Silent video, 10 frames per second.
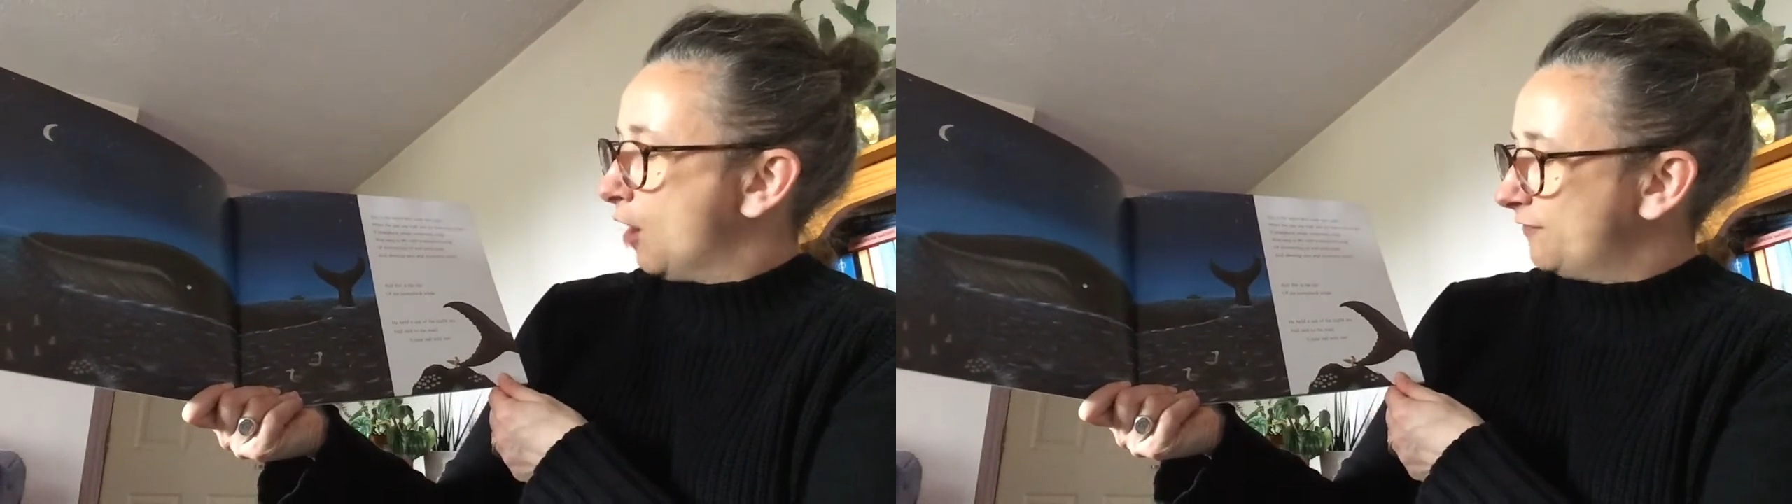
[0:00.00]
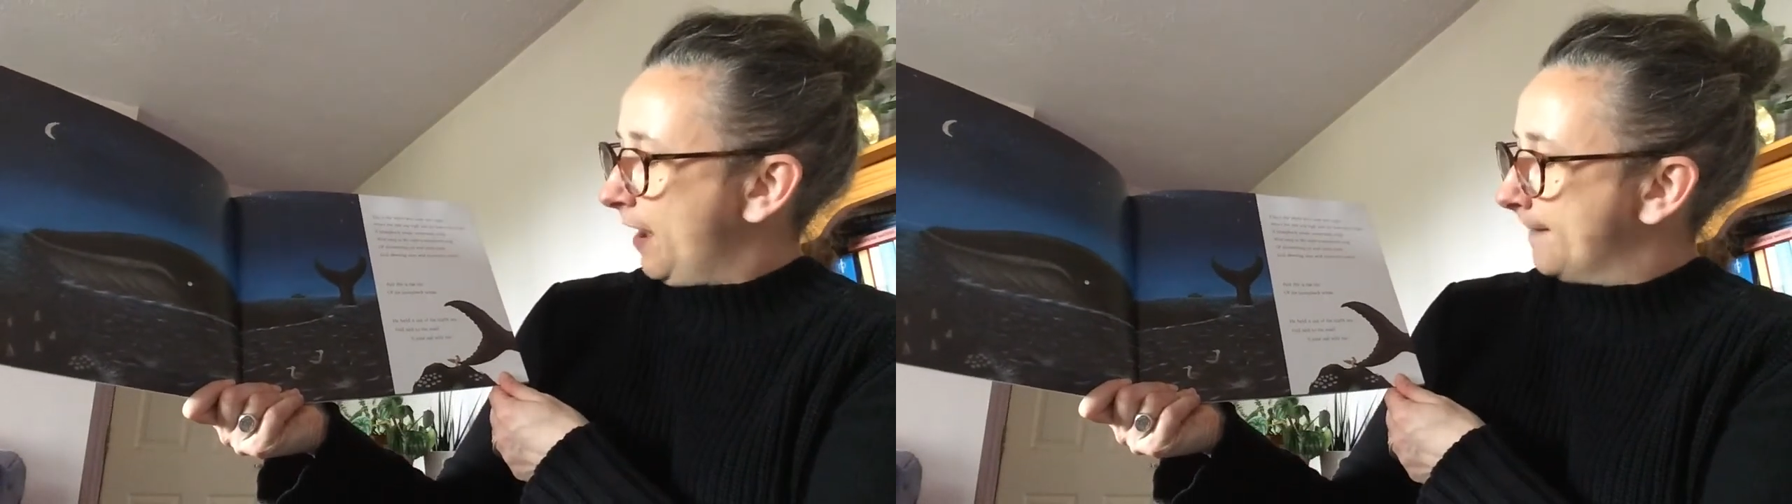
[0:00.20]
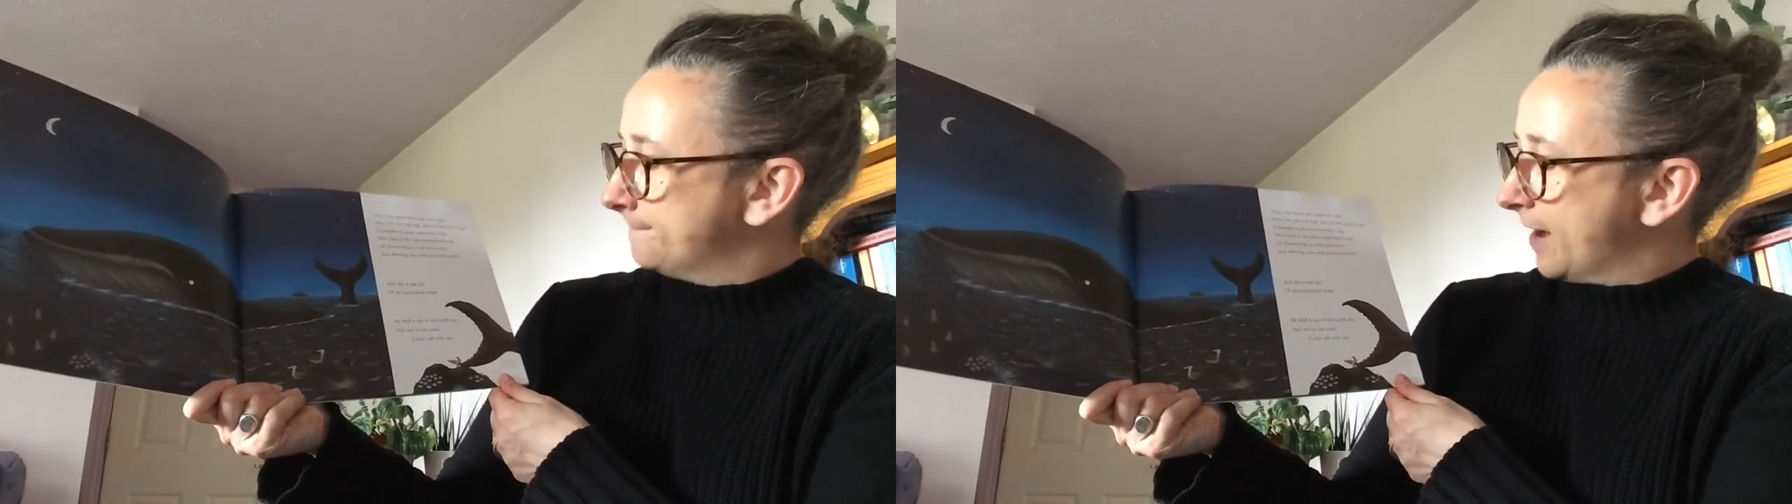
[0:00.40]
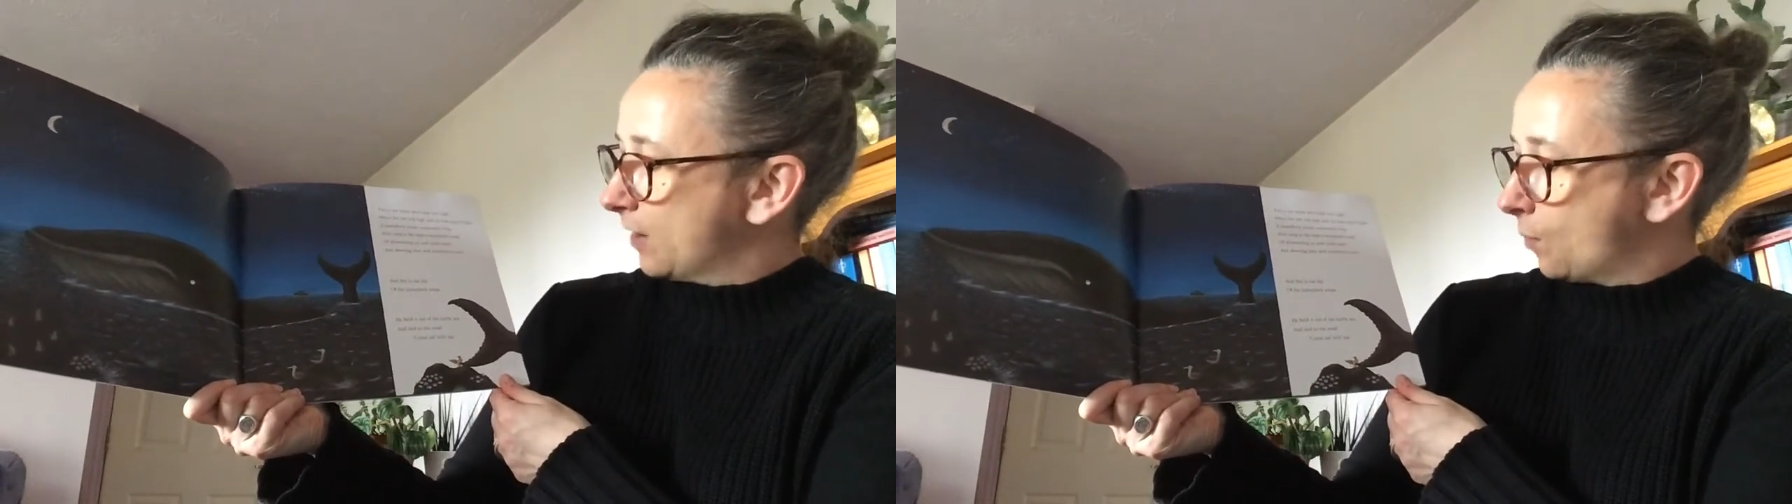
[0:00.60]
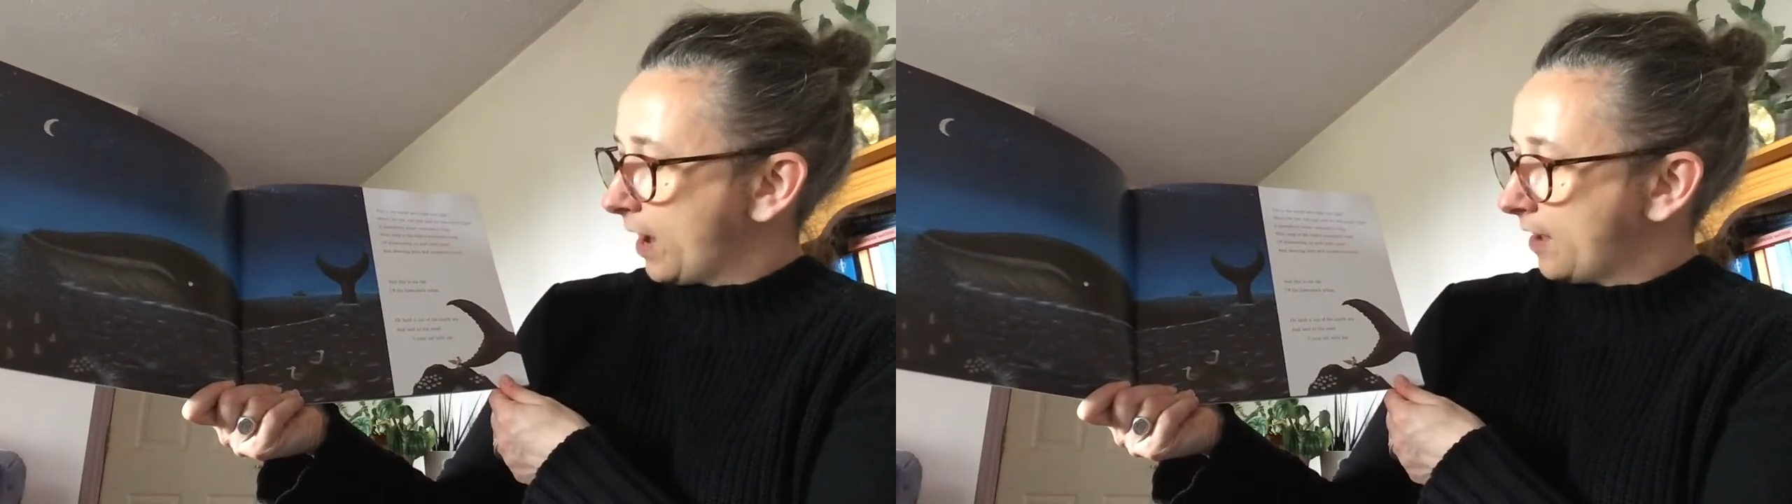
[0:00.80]
of the
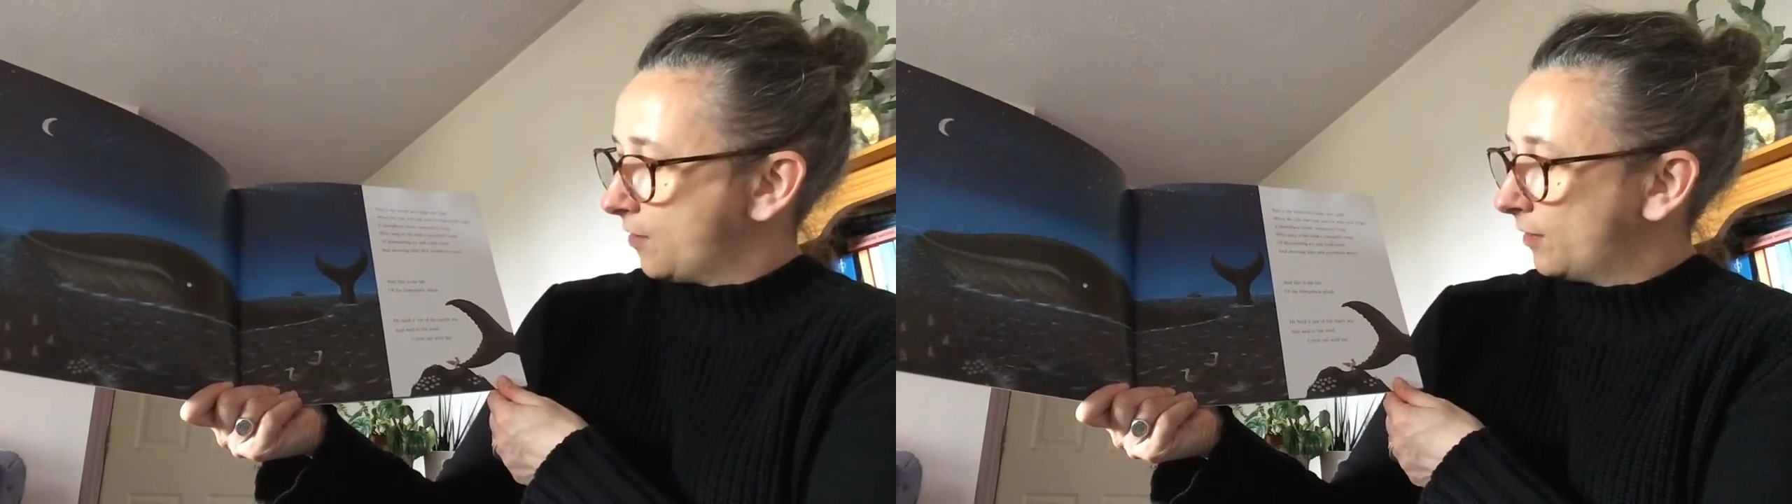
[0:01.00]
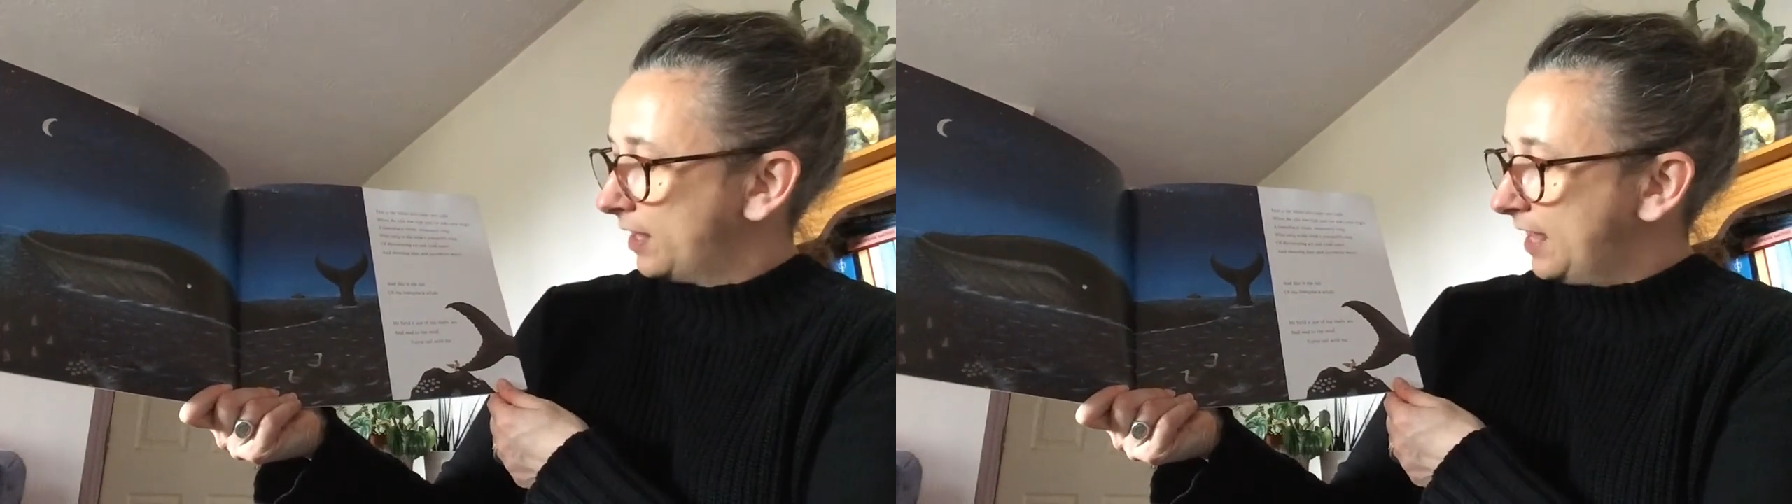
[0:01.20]
humpbacked whale.